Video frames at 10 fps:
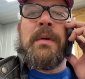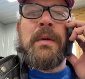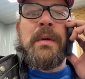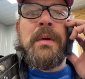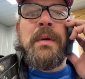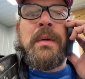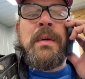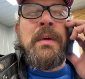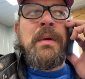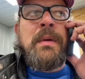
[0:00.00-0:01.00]

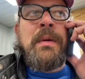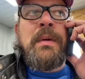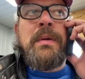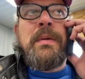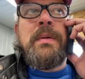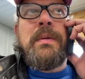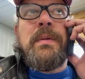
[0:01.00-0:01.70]
(no one is talking)